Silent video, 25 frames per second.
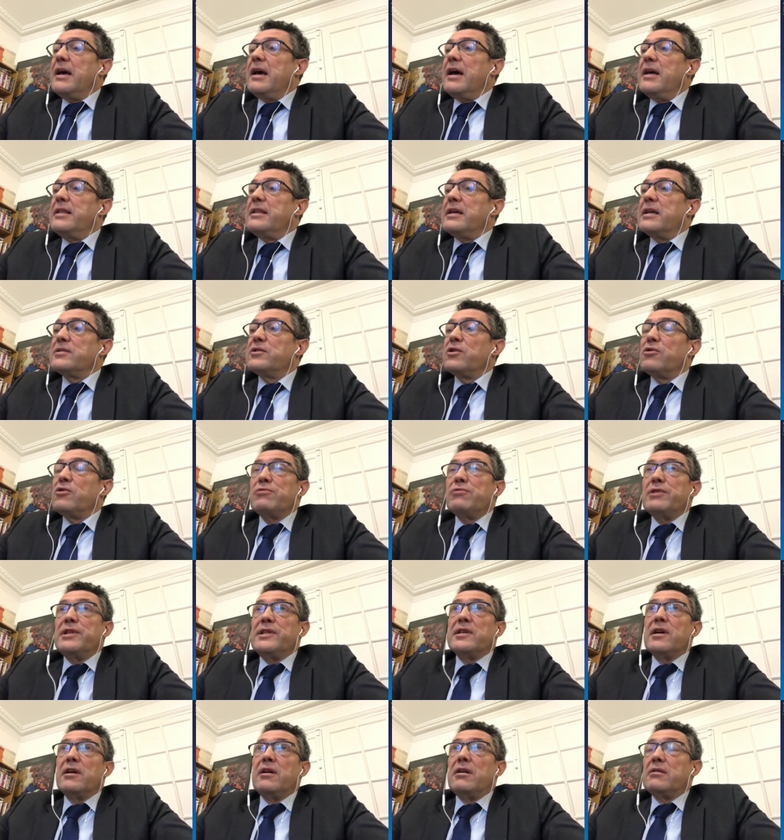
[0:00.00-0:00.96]
And as a
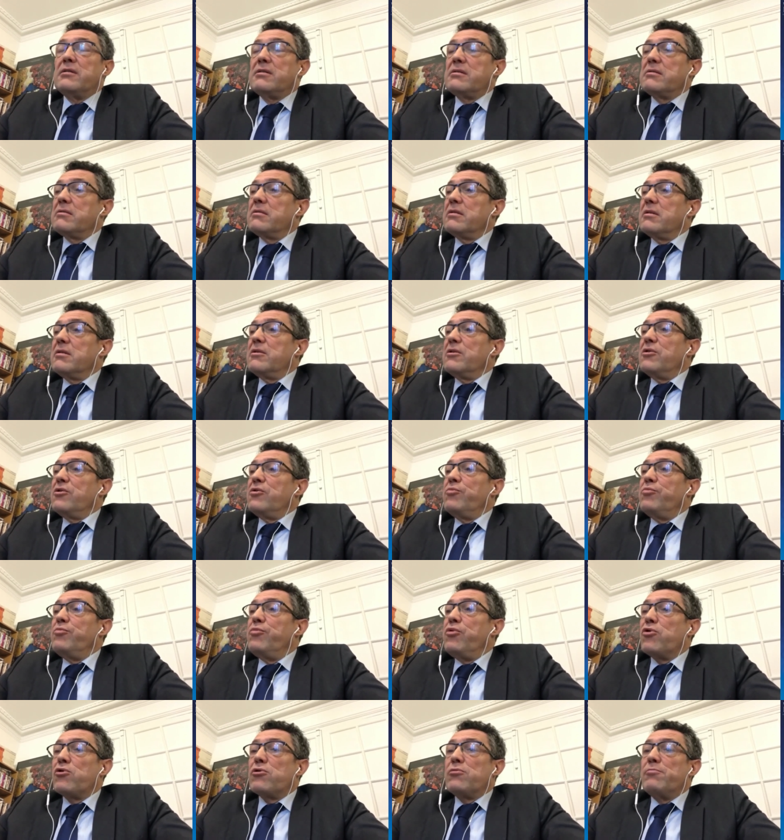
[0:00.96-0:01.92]
result,
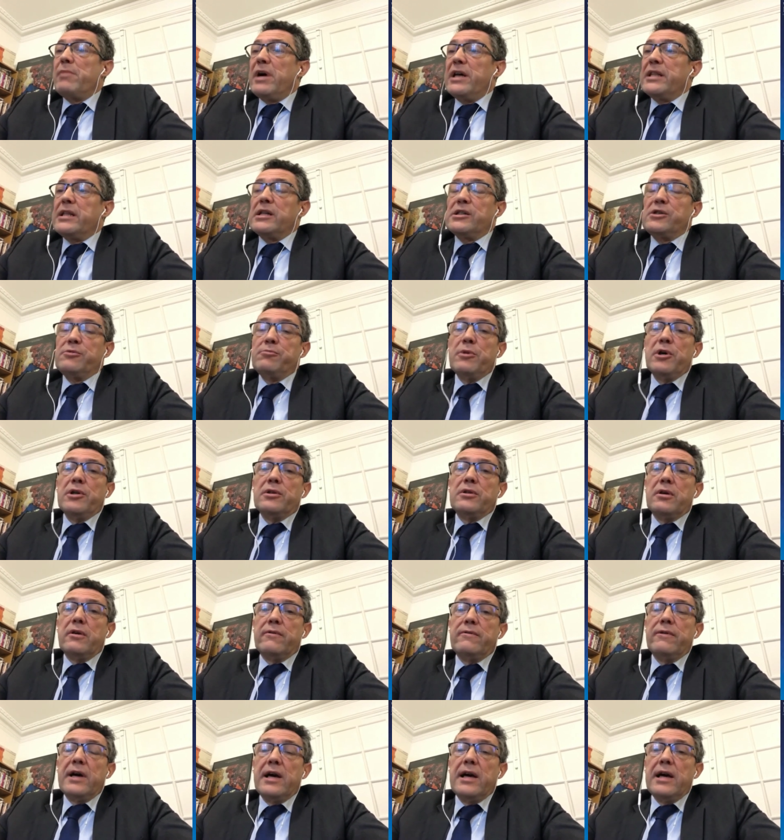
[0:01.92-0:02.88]
poor
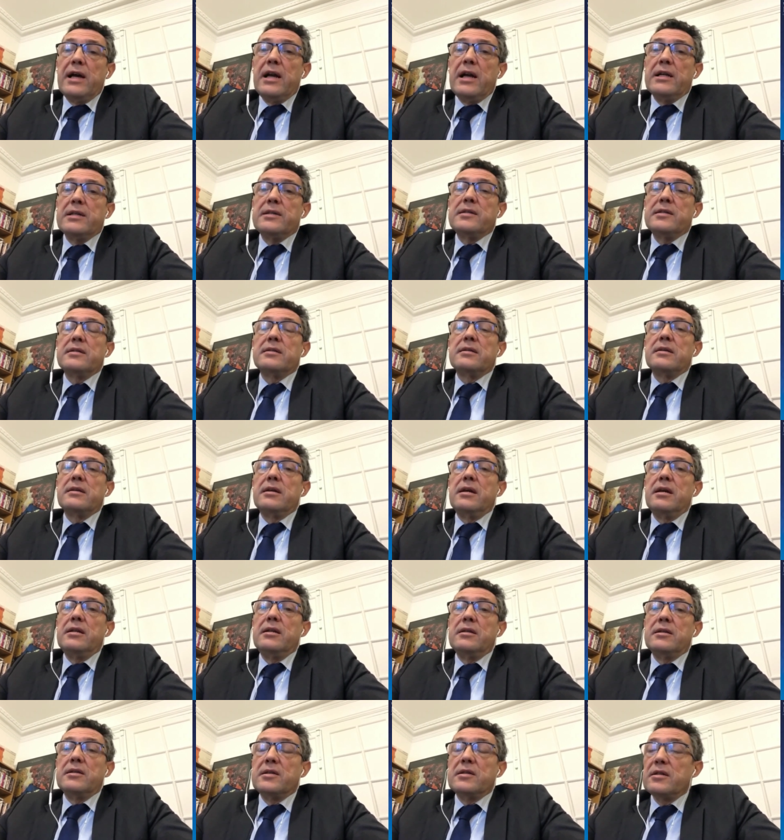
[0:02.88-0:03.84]
management of health,
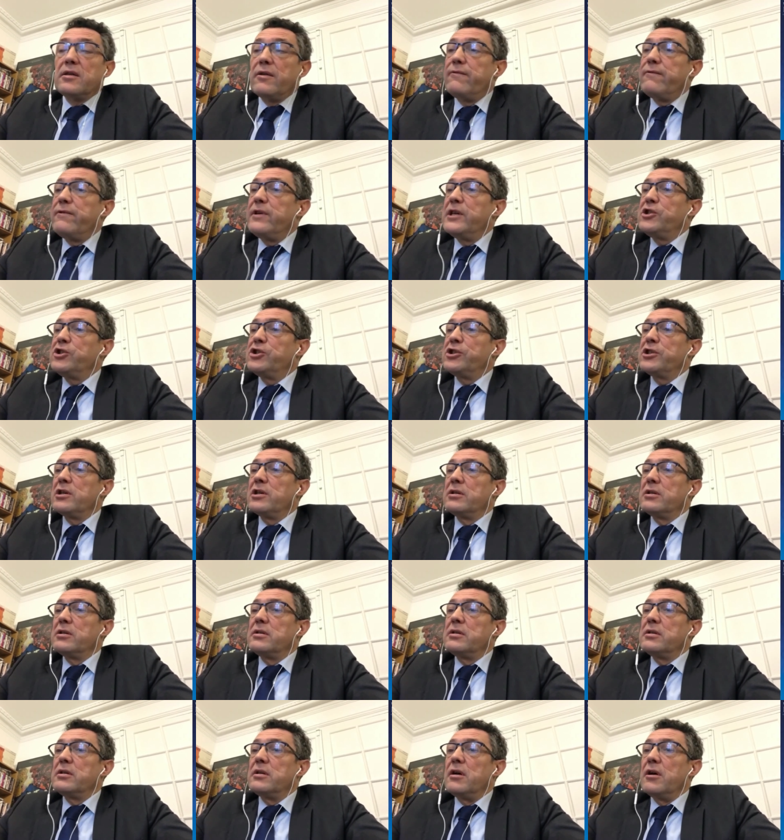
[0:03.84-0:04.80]

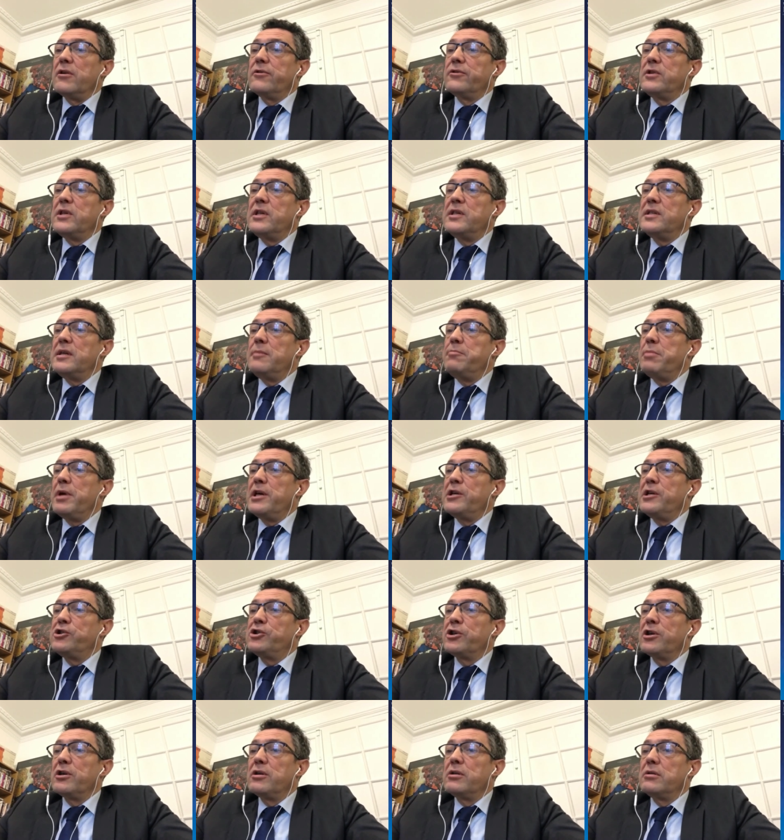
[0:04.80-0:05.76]
insufficient
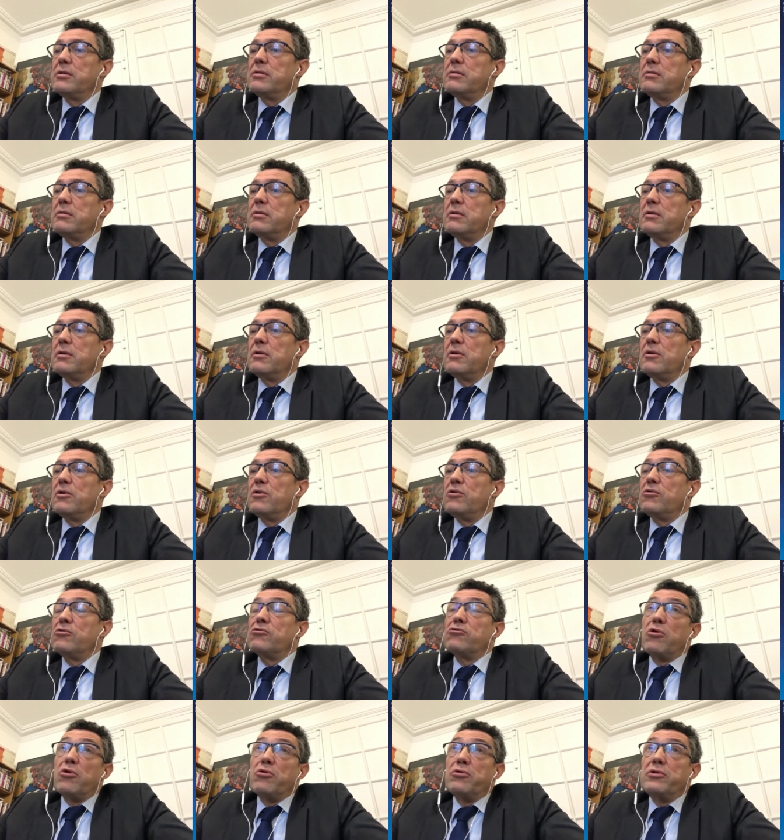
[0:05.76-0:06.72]
anticipation,
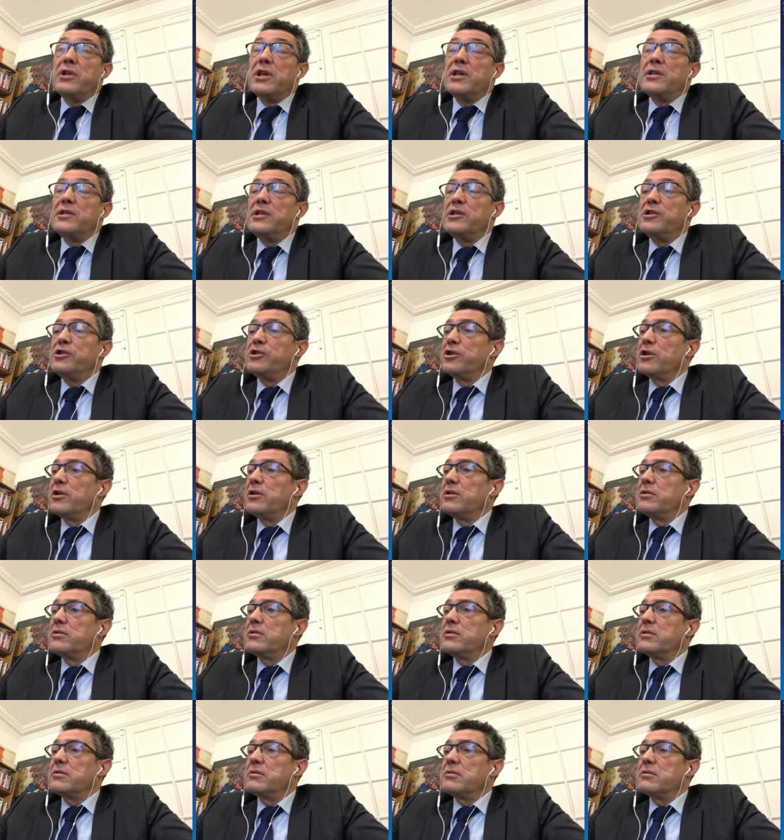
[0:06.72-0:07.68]
wrong
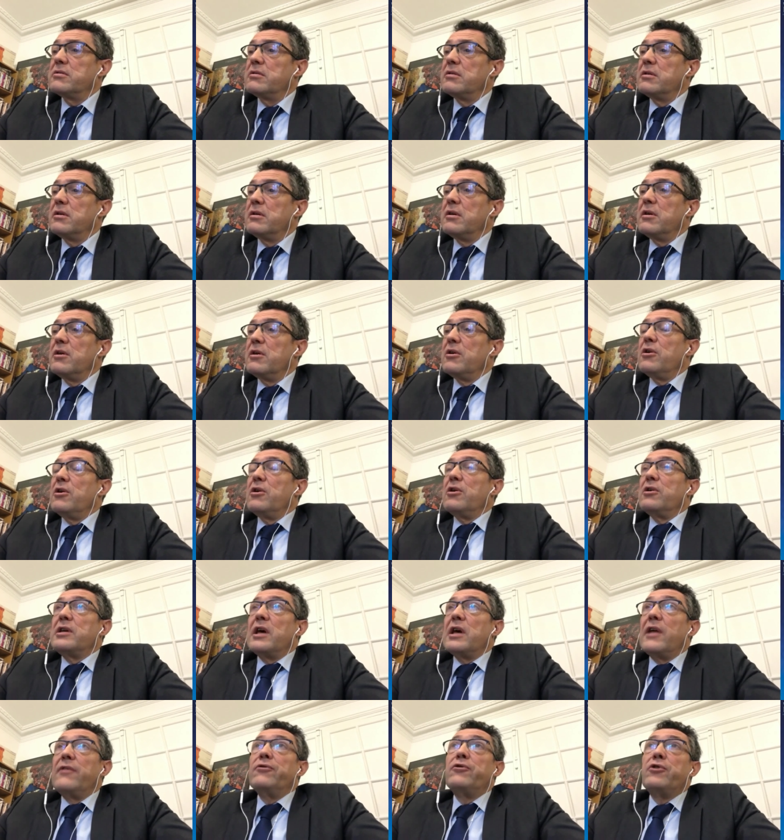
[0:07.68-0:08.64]
decisions
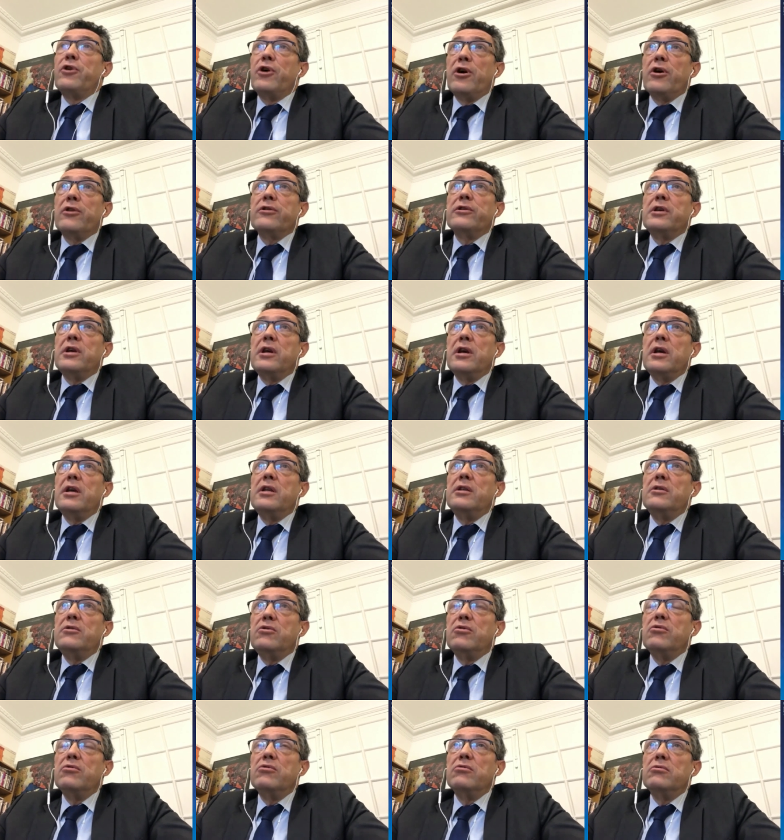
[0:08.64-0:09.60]
can turn
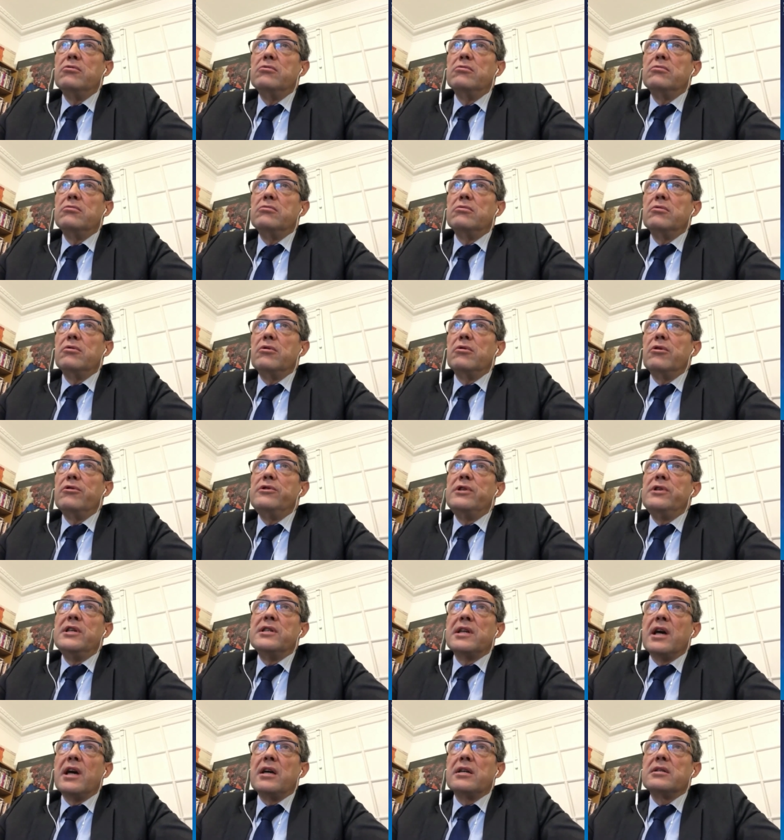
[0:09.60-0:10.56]
into a
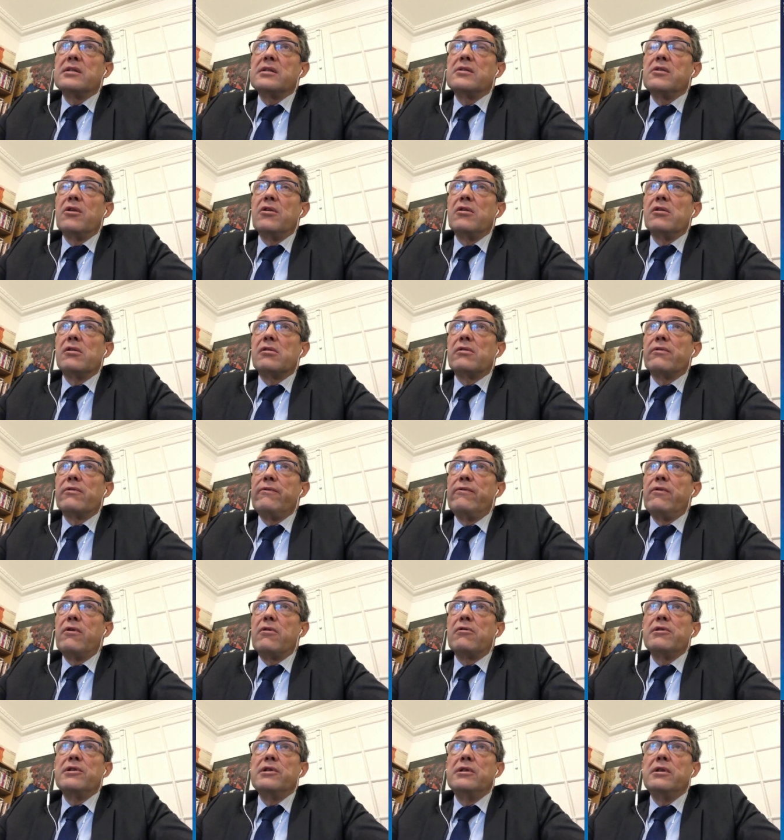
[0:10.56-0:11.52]
disaster
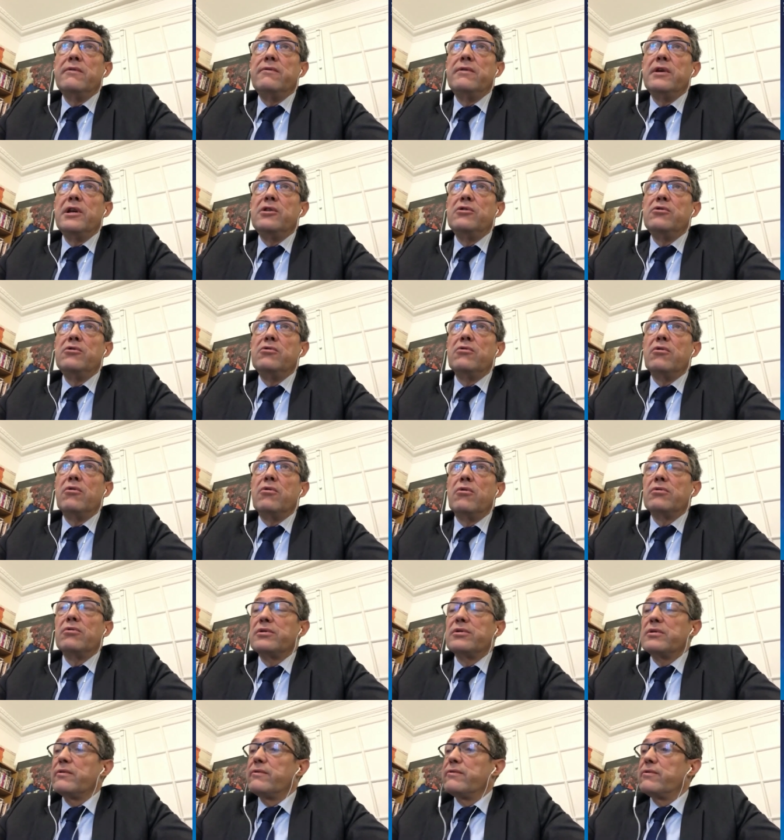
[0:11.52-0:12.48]
for
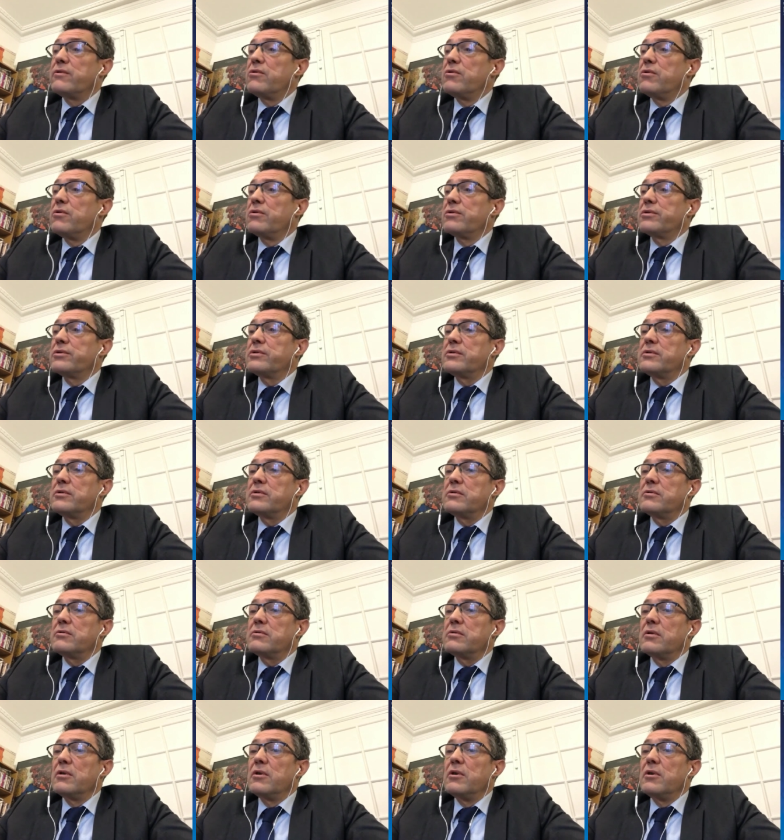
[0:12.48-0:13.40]
individuals, of course,